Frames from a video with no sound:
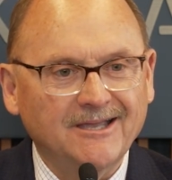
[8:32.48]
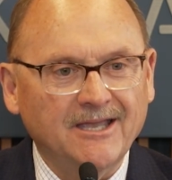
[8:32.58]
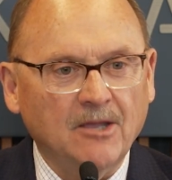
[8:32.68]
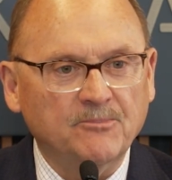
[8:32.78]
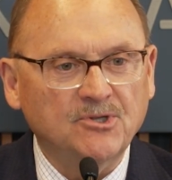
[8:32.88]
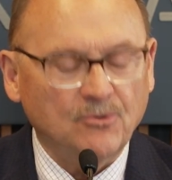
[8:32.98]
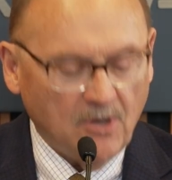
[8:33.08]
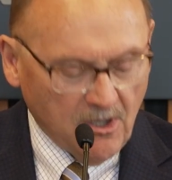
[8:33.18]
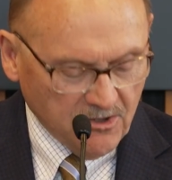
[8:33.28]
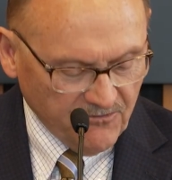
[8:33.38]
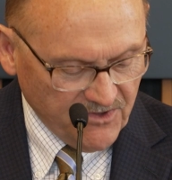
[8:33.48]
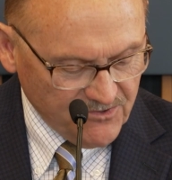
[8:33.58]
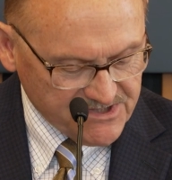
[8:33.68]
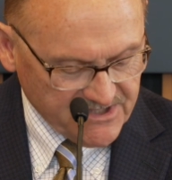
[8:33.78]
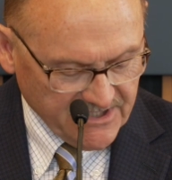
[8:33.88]
help do all of
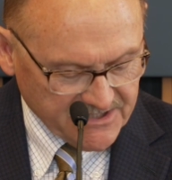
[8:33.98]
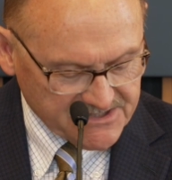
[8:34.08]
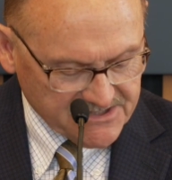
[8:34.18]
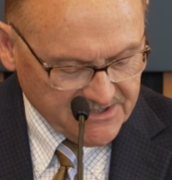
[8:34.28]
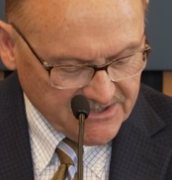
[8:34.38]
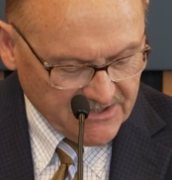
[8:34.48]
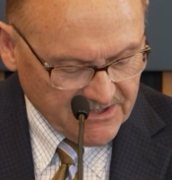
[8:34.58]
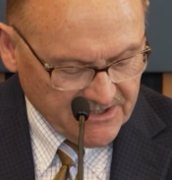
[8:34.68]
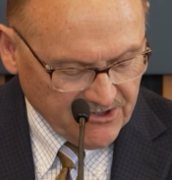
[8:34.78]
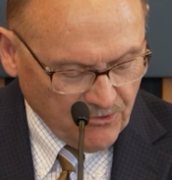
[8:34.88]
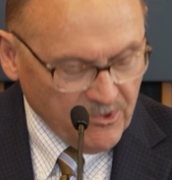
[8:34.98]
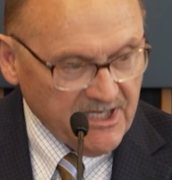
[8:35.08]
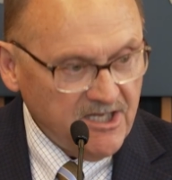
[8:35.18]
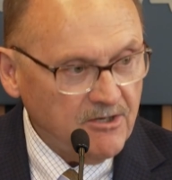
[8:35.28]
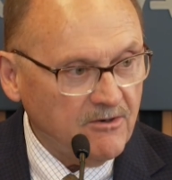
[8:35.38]
those things. You know, we
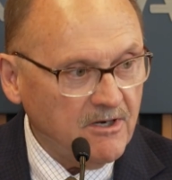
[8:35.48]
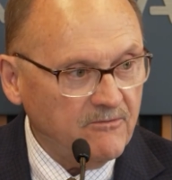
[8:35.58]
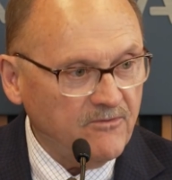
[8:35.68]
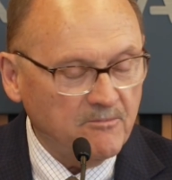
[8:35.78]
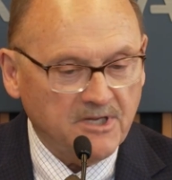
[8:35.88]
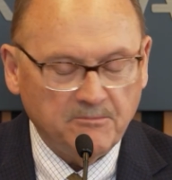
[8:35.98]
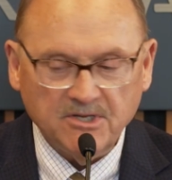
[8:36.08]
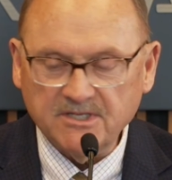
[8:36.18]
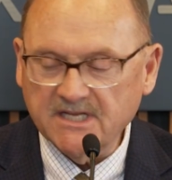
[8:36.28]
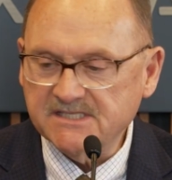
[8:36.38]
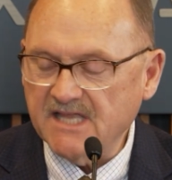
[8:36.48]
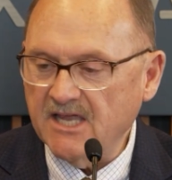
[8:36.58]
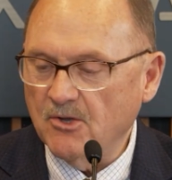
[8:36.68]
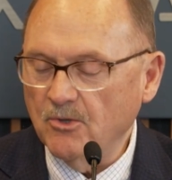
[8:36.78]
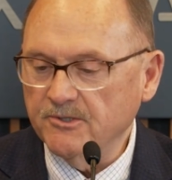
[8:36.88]
hear from community
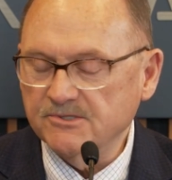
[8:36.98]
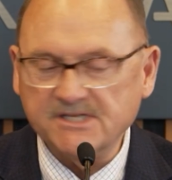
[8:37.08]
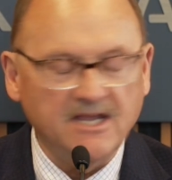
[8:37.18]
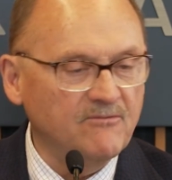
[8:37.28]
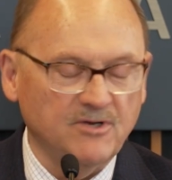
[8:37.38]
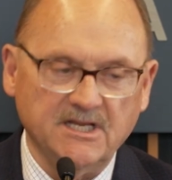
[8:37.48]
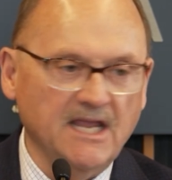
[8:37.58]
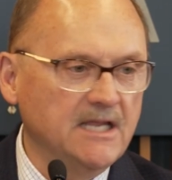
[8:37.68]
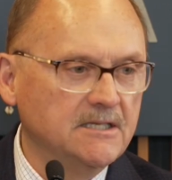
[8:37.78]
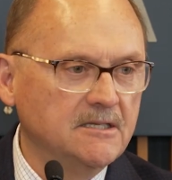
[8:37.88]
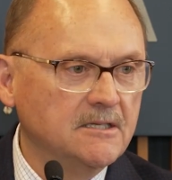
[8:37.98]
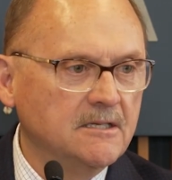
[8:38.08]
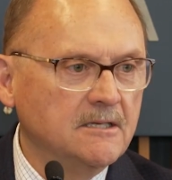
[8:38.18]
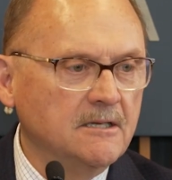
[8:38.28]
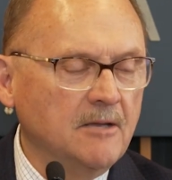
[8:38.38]
stakeholders every day
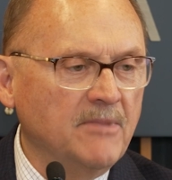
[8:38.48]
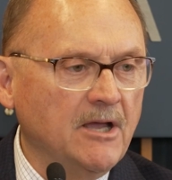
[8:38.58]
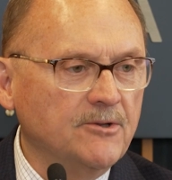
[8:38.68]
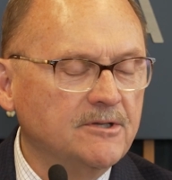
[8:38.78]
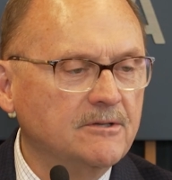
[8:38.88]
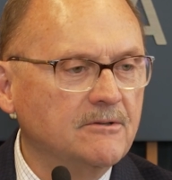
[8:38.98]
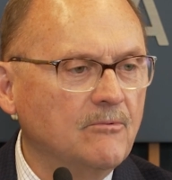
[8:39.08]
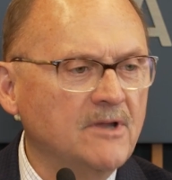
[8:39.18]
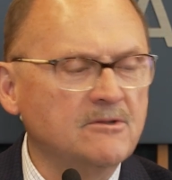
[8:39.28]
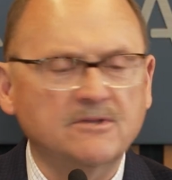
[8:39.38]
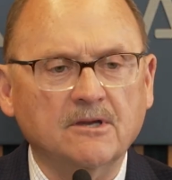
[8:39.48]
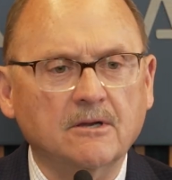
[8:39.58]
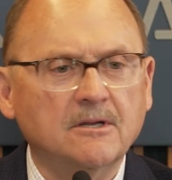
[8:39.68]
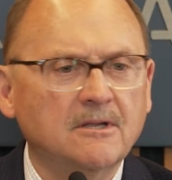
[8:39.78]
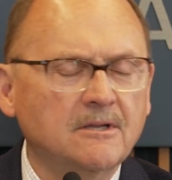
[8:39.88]
about whether
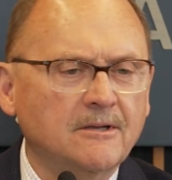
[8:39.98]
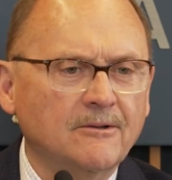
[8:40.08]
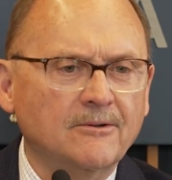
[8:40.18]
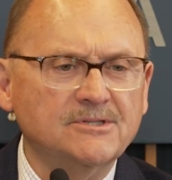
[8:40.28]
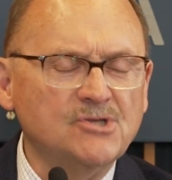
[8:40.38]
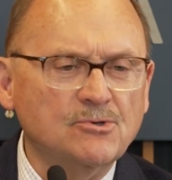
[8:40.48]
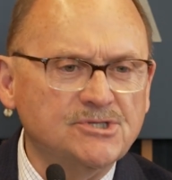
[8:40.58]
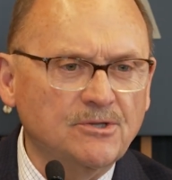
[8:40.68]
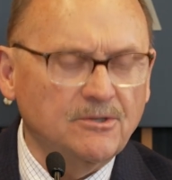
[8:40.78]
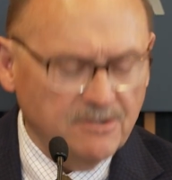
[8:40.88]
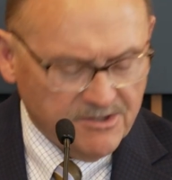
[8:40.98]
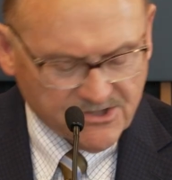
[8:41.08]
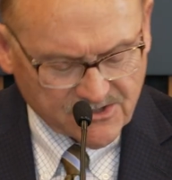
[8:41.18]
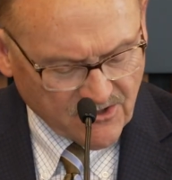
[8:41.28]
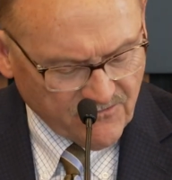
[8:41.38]
they're social
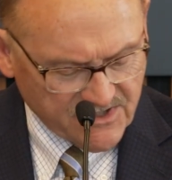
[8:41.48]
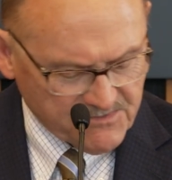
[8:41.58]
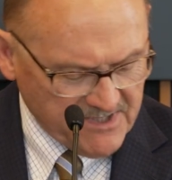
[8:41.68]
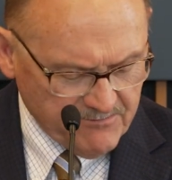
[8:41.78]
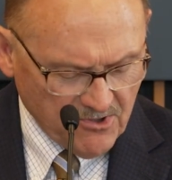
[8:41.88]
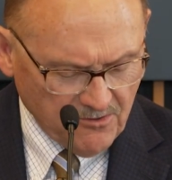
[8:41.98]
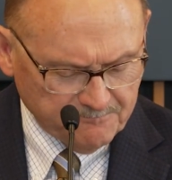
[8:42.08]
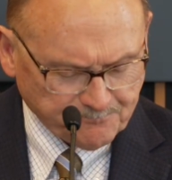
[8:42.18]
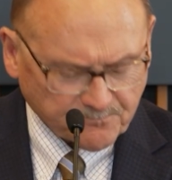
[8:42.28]
service people